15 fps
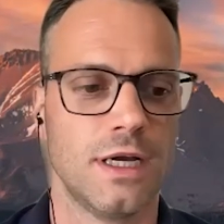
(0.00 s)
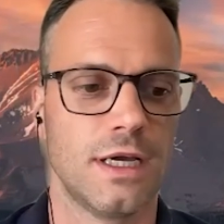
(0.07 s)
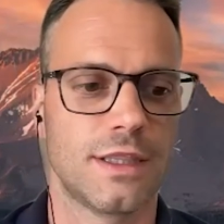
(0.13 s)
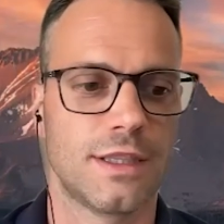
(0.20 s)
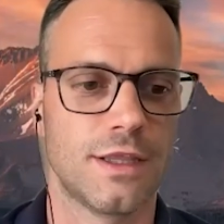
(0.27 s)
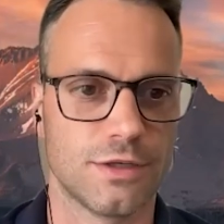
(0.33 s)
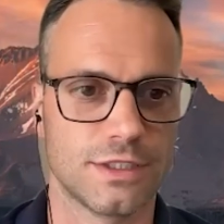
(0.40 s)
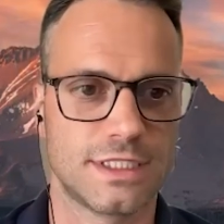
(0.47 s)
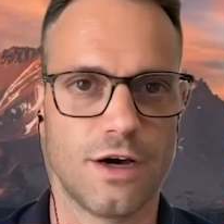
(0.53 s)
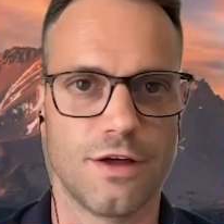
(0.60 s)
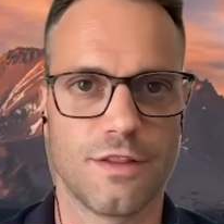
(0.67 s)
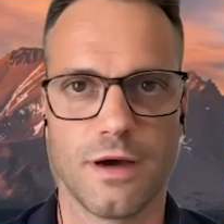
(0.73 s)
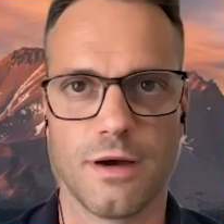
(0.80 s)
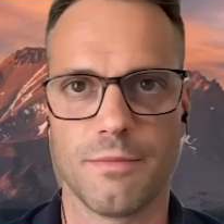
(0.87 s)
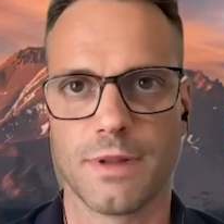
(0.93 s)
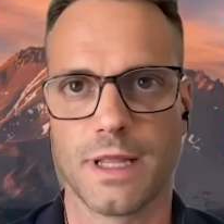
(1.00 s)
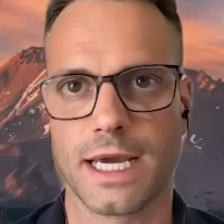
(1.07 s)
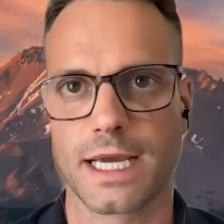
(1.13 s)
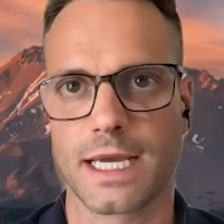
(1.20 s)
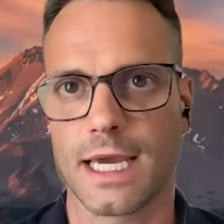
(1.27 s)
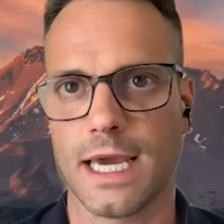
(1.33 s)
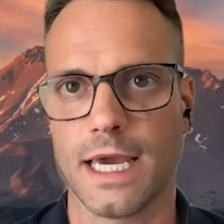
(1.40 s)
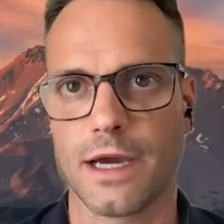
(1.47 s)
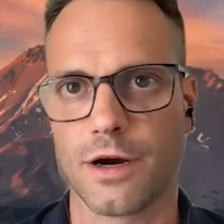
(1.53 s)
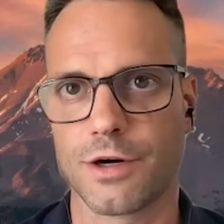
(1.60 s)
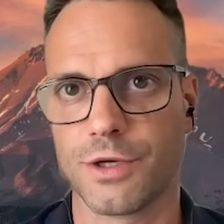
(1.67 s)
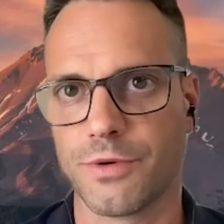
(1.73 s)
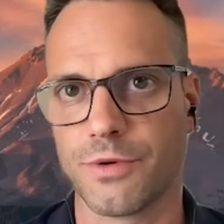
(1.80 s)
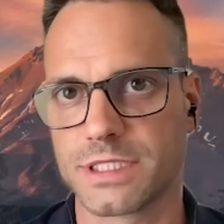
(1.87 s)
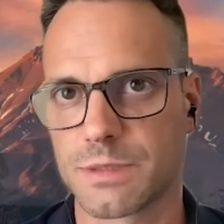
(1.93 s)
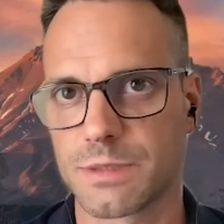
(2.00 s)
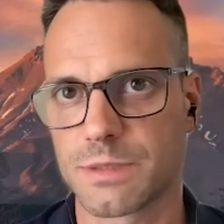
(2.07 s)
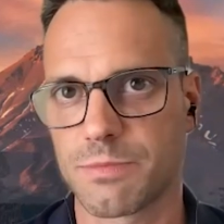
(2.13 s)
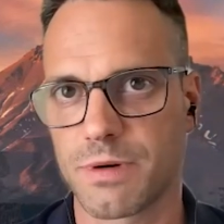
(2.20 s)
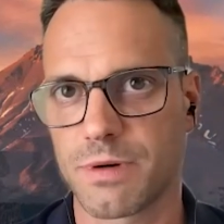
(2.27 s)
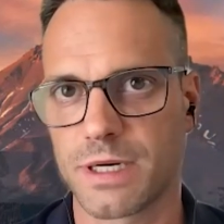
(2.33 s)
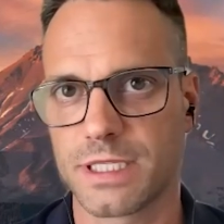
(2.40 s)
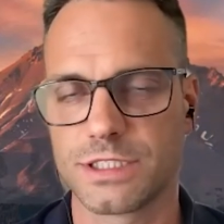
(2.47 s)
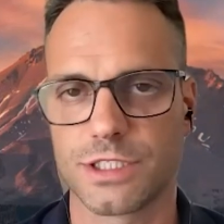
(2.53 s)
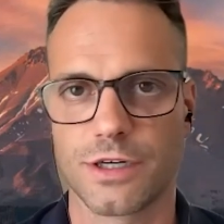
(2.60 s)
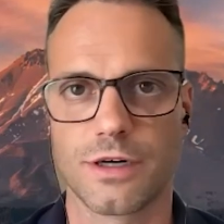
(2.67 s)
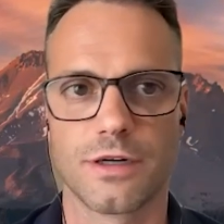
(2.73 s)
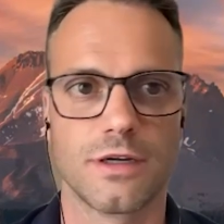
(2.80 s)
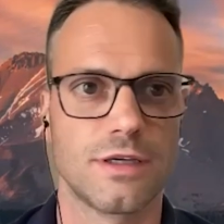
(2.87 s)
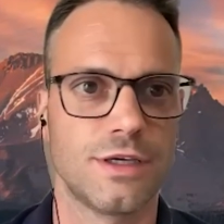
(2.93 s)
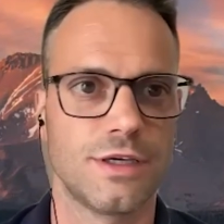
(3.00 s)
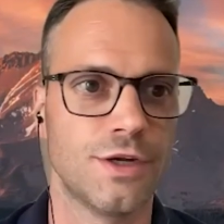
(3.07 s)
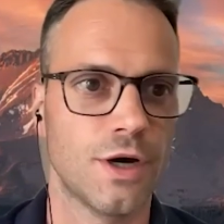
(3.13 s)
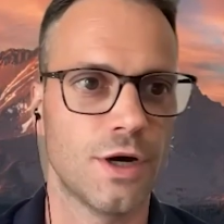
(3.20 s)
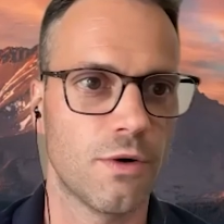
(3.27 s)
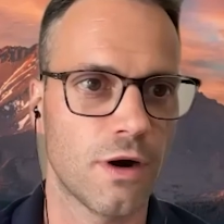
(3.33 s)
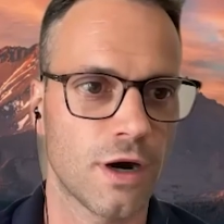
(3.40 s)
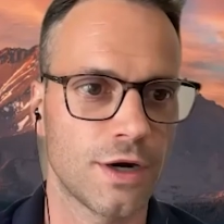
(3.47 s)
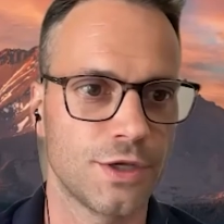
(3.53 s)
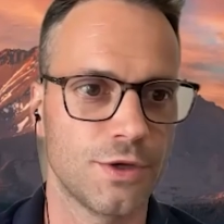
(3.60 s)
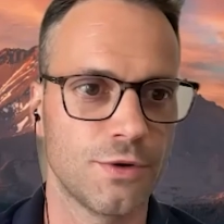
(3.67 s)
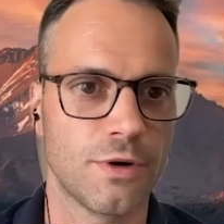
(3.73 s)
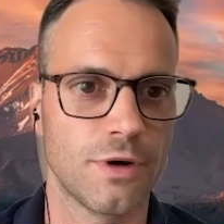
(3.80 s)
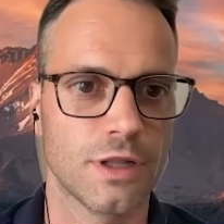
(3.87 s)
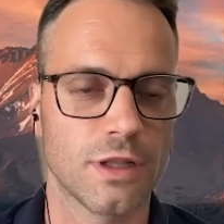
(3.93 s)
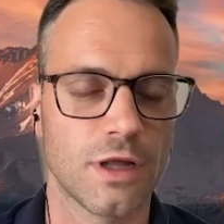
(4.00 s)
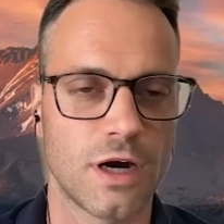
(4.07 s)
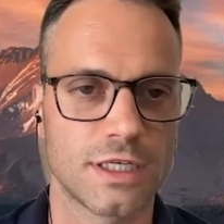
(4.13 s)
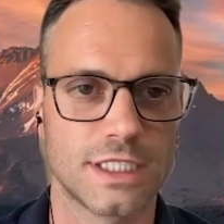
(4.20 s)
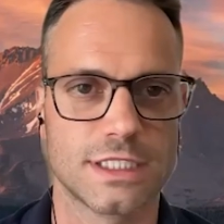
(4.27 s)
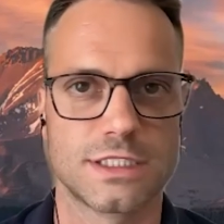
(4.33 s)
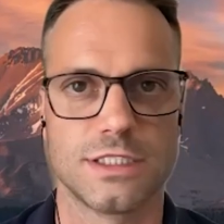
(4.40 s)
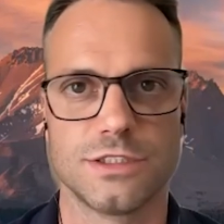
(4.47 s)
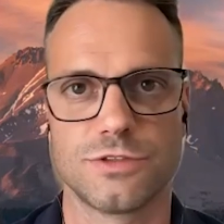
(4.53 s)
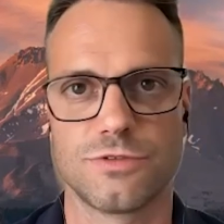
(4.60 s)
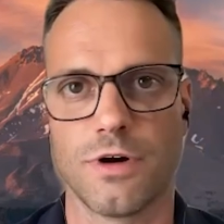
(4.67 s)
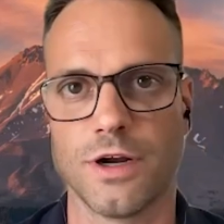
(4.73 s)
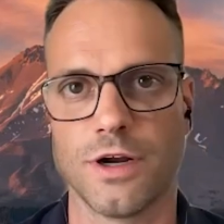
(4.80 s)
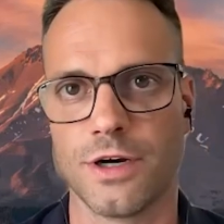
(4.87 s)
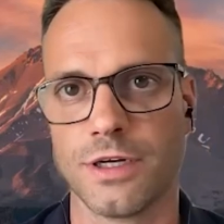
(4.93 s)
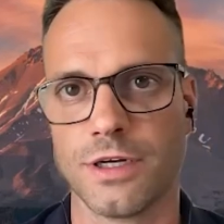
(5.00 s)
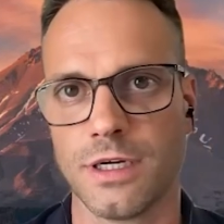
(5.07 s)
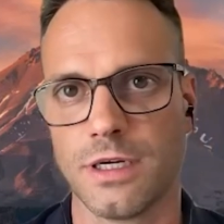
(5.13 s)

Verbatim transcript: They'll tell them like, hey, are you a sprinter? You know, are you a long distance runner?